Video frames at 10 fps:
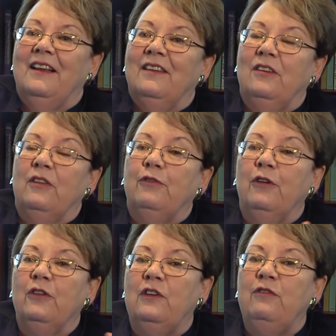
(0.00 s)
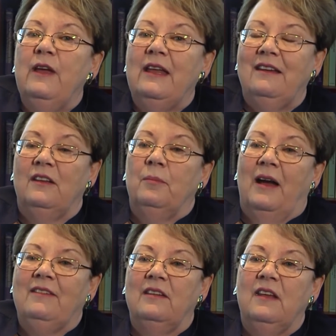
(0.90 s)
So the first event in the
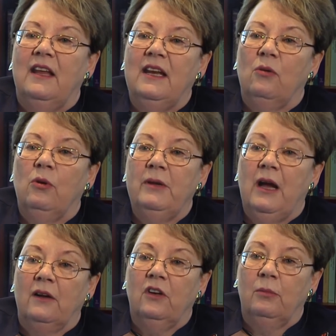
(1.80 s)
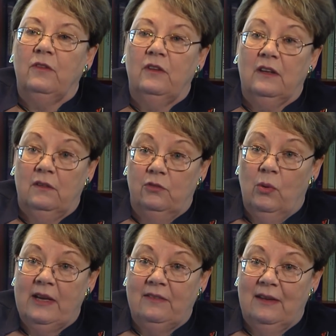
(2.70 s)
bicentennial will be October 6th of
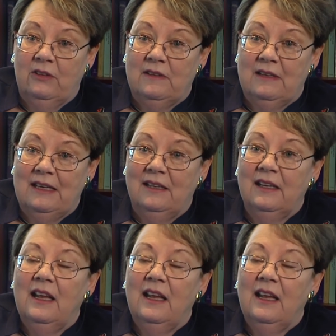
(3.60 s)
2017.